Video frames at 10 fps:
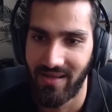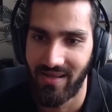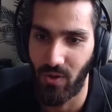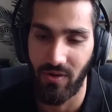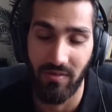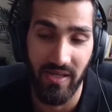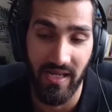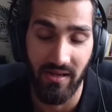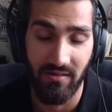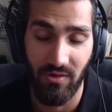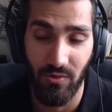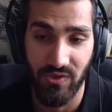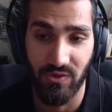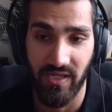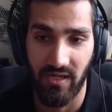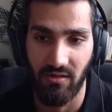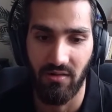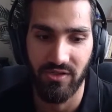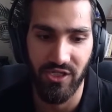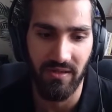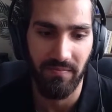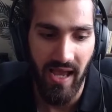or being close to technology.